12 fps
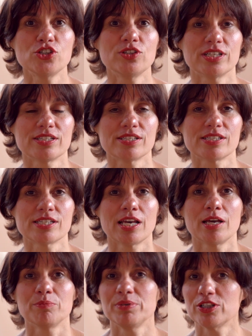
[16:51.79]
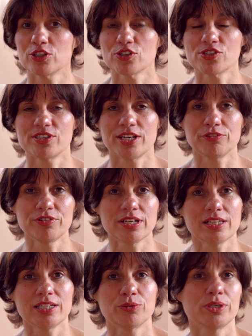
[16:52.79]
students because they
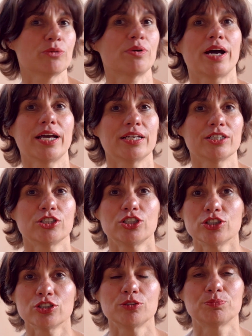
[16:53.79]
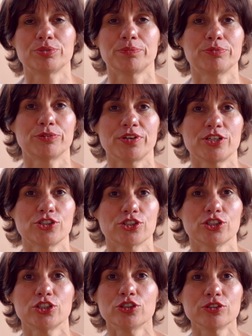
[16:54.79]
really require good
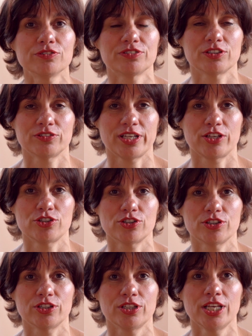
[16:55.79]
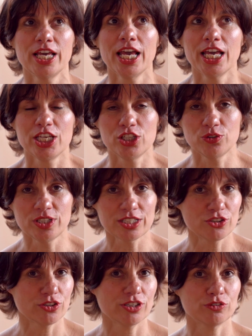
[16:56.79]
preparation, good foundation. You
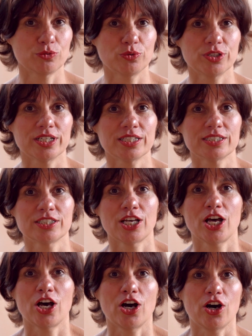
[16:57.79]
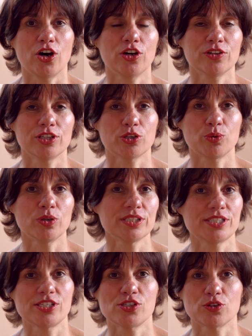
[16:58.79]
need to have worked on the
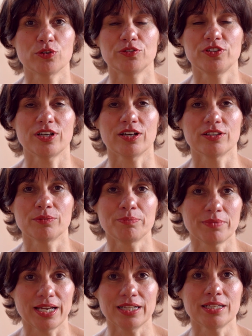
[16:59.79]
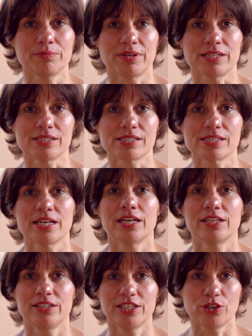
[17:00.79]
qualities of the other elements,
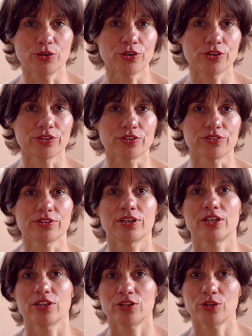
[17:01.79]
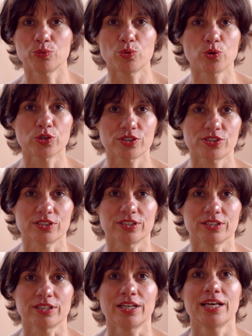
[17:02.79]
the earth, the
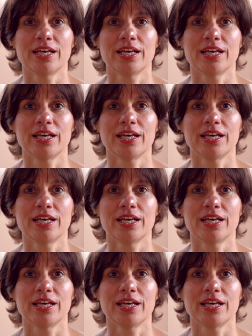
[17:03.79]
water,